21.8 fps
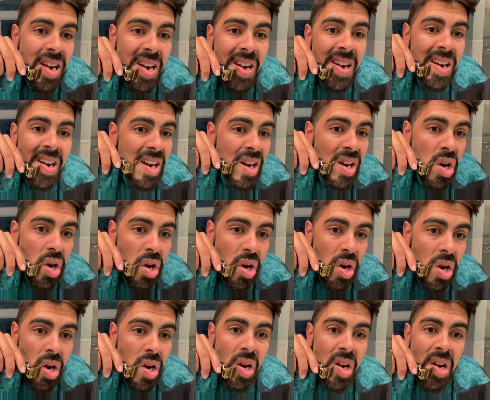this is
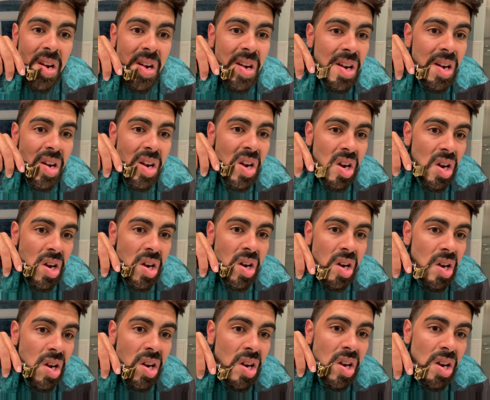optional but it
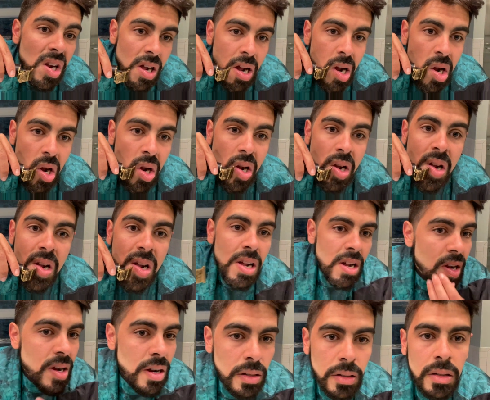sometimes
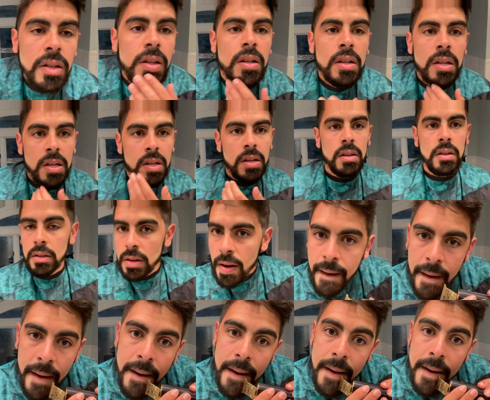makes it look a little
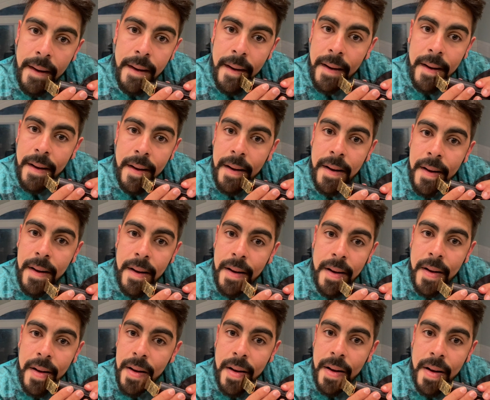bit cleaner and
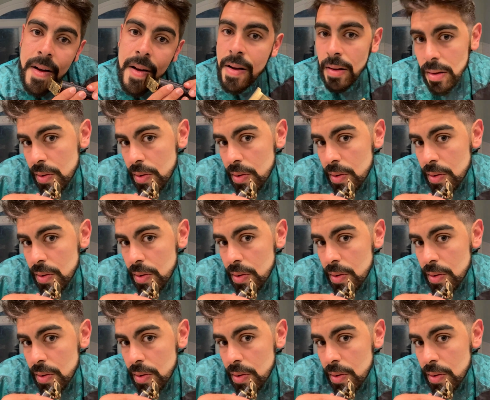neater.